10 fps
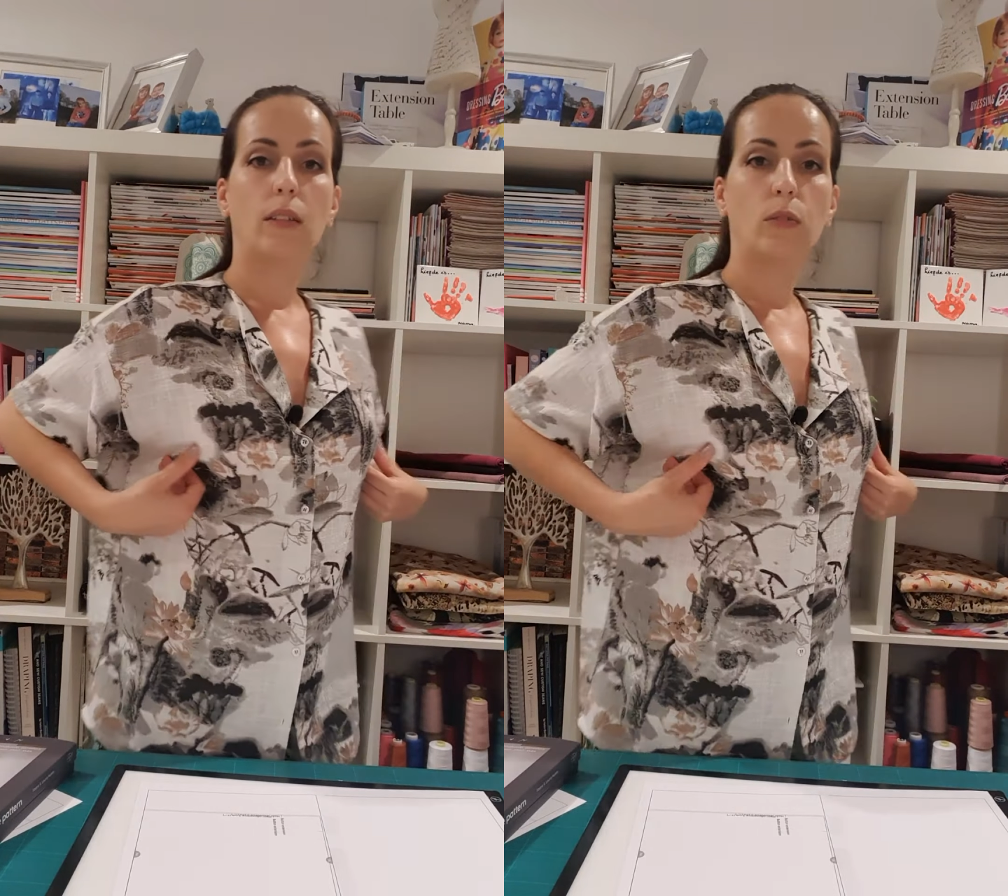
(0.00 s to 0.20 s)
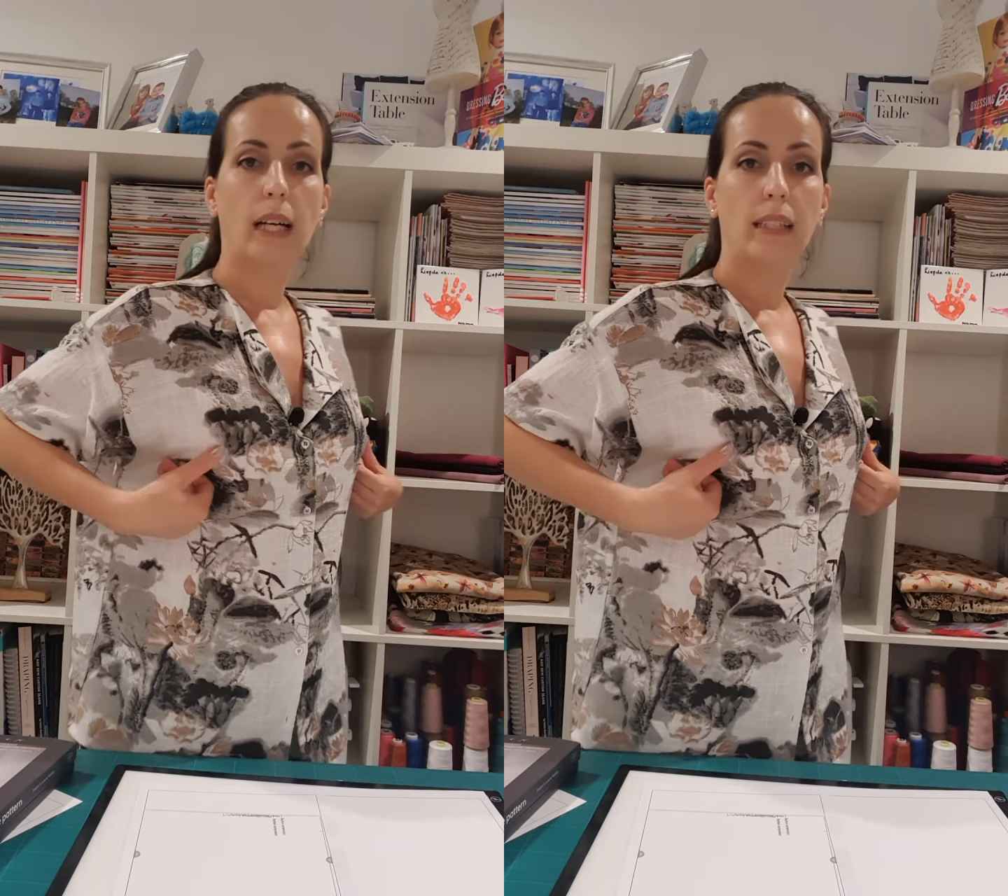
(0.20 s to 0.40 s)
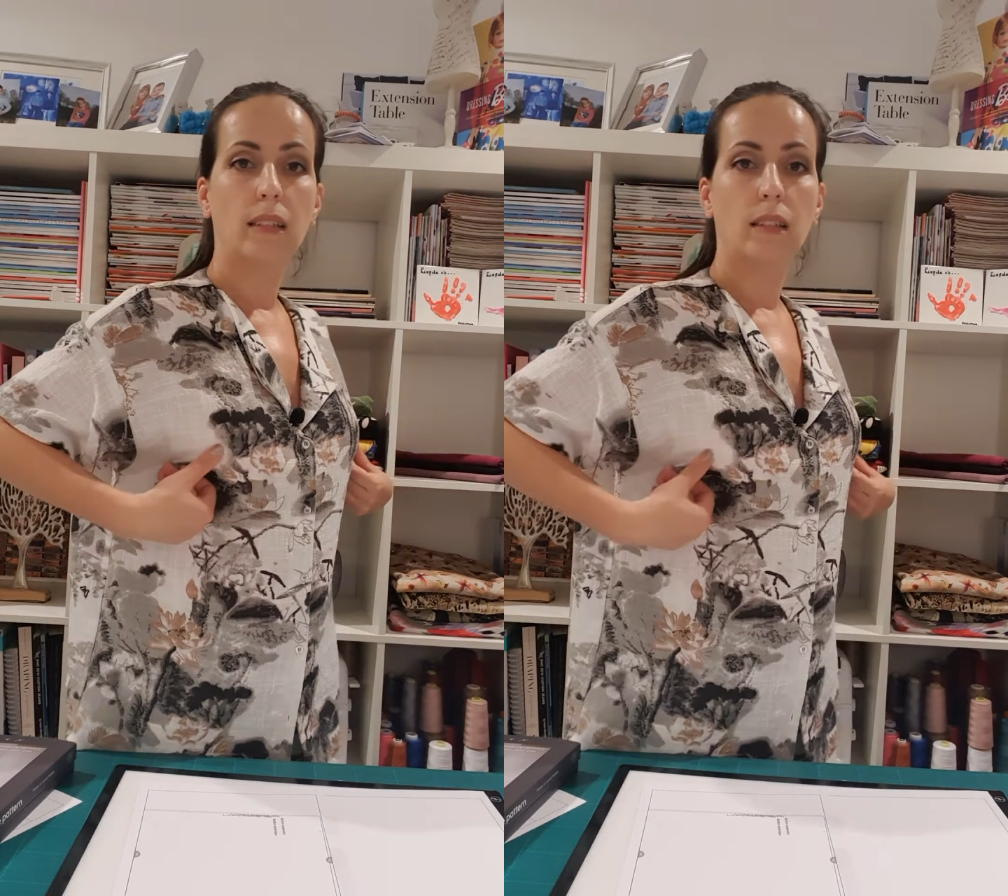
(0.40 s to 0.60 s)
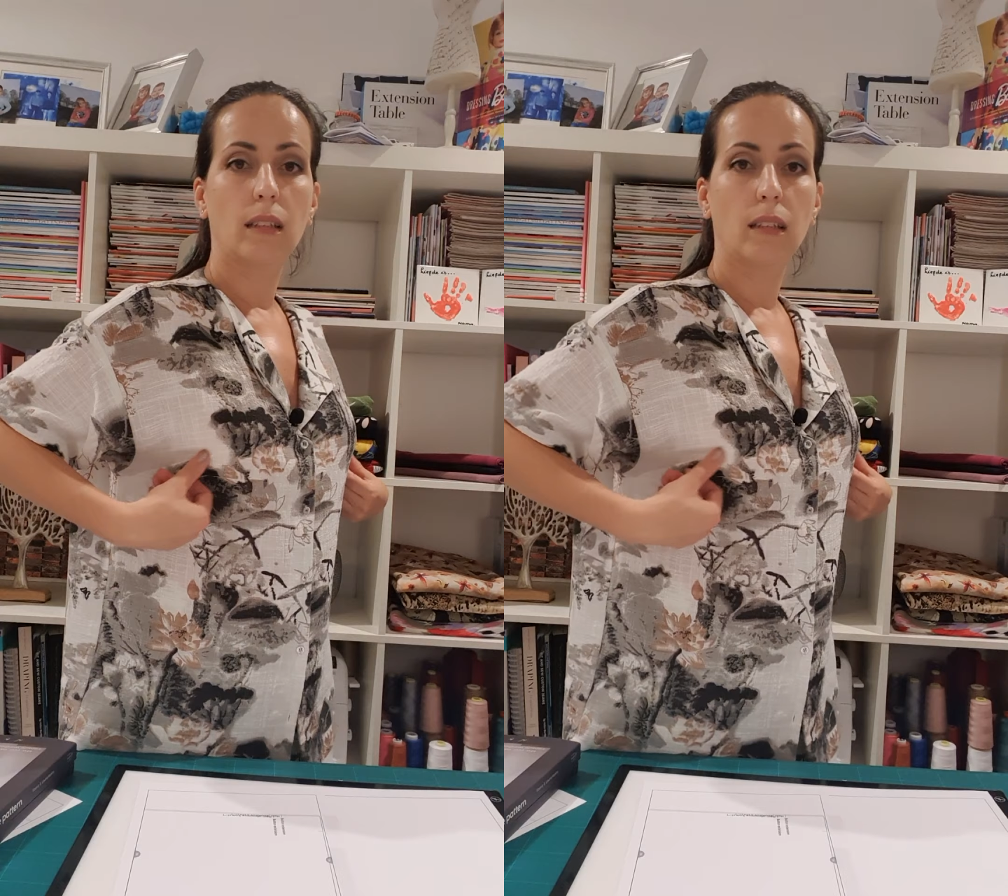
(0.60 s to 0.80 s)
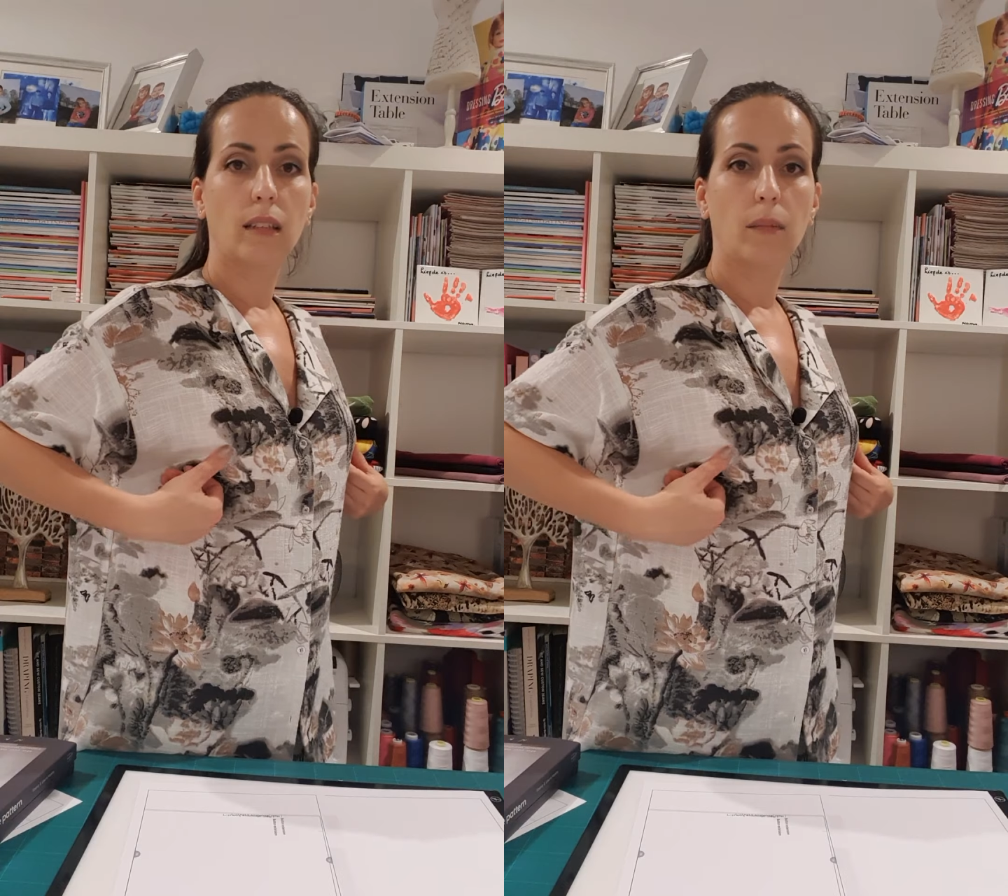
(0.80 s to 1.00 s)
raised
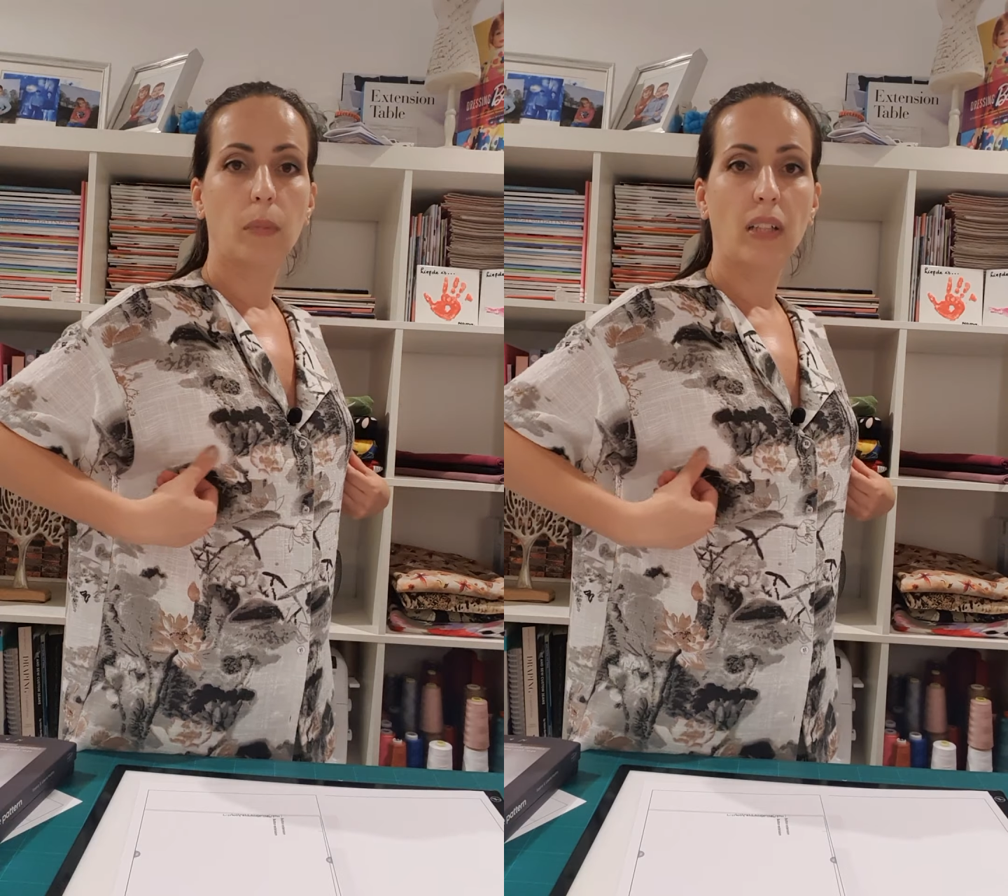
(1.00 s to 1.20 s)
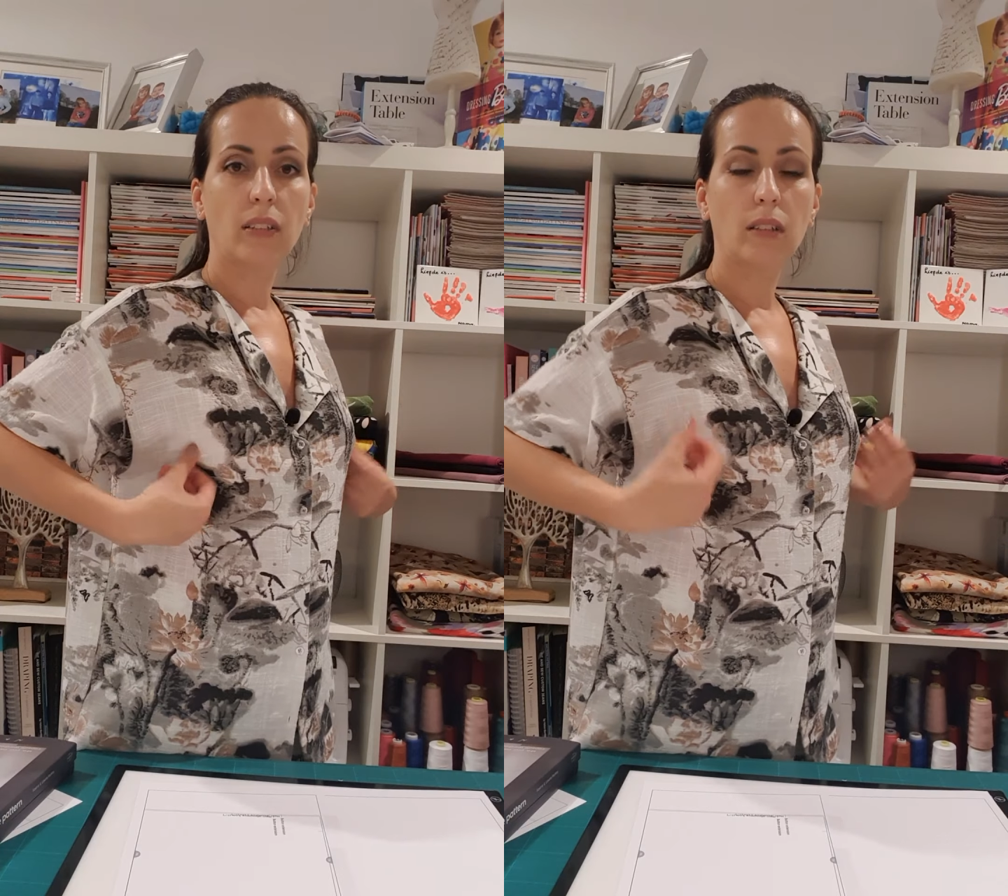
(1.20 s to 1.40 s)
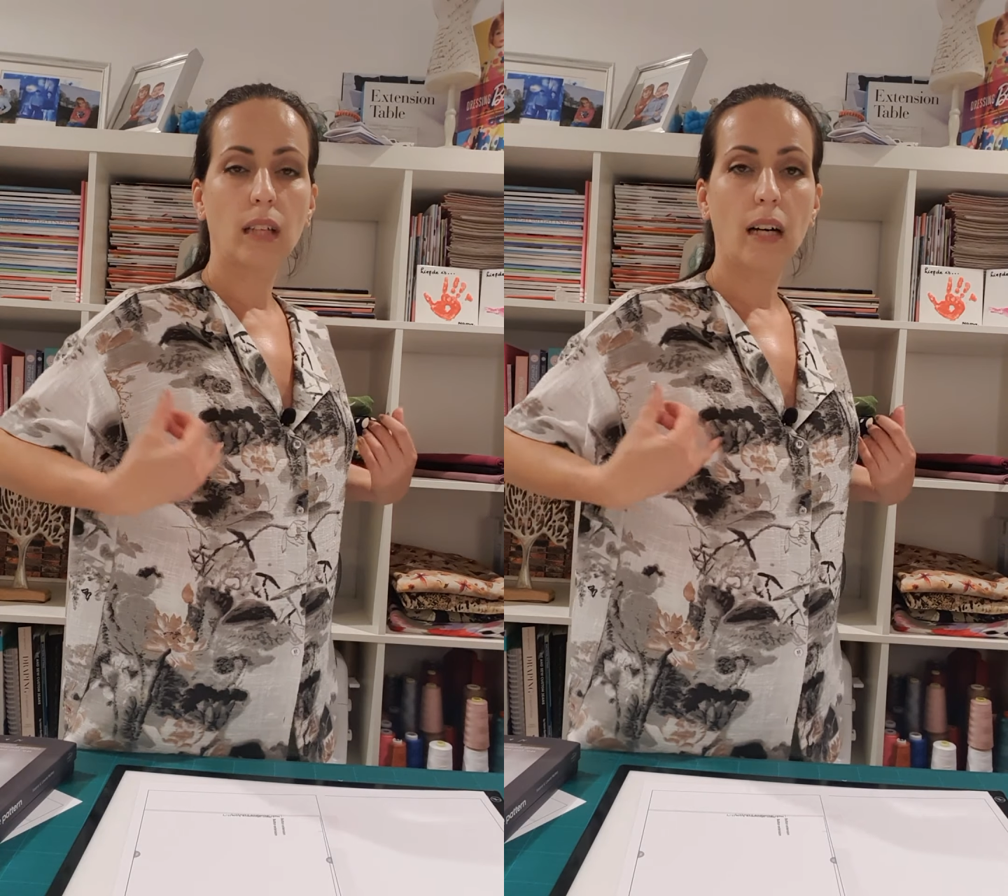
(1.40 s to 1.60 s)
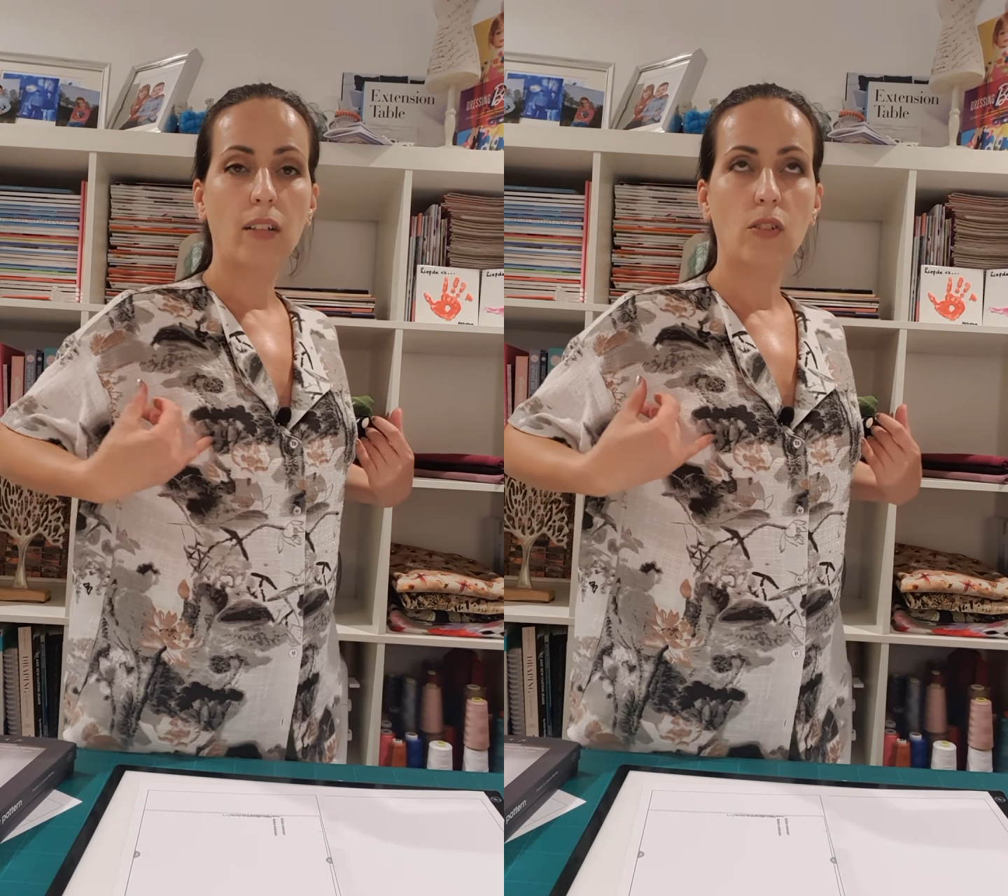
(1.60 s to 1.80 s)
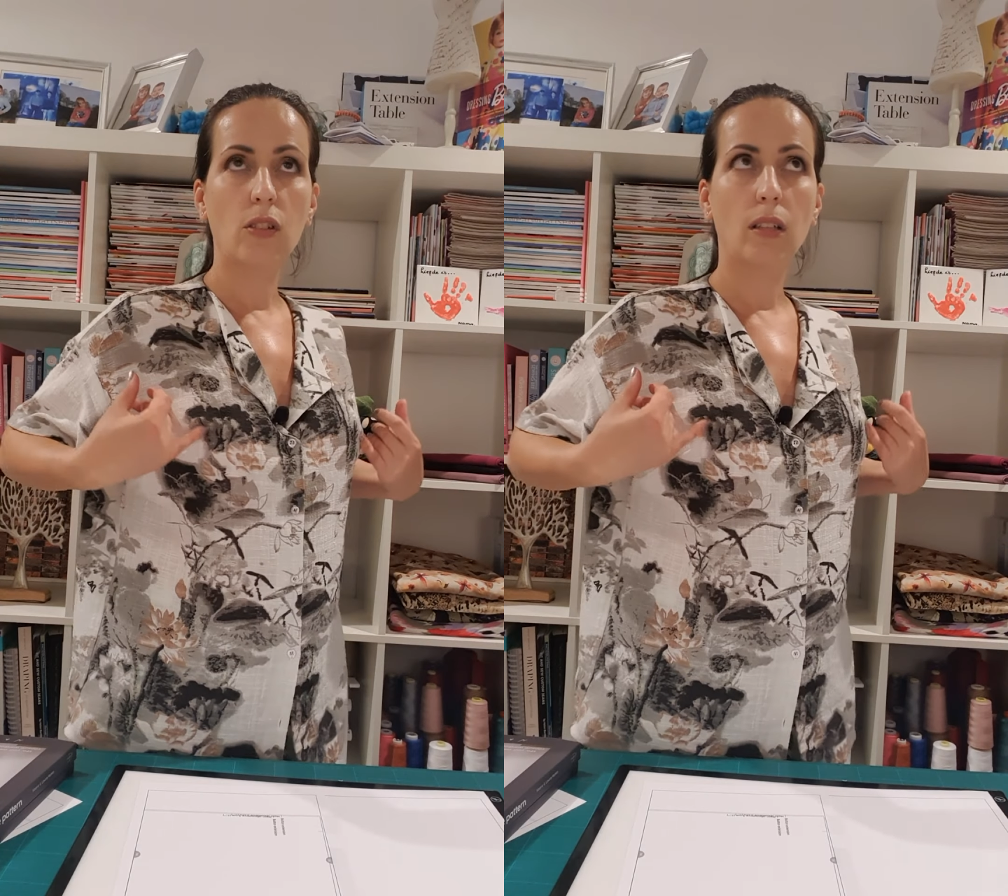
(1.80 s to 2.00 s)
the bust
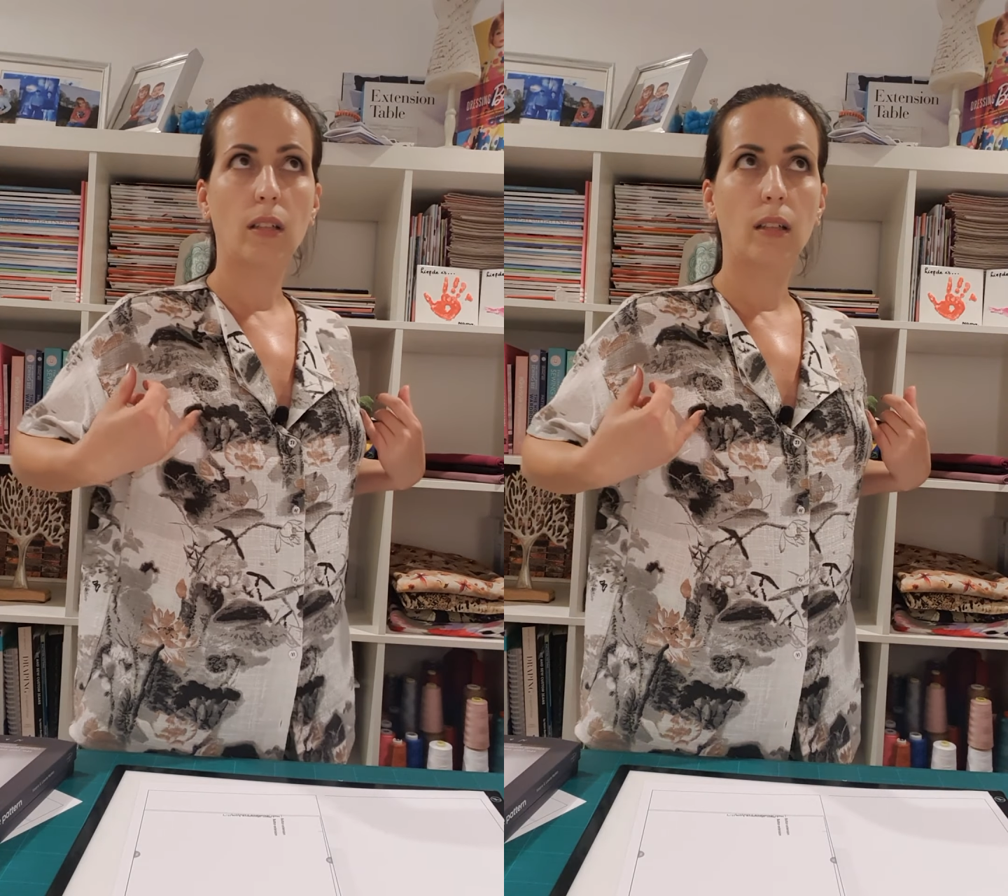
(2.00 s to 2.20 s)
darts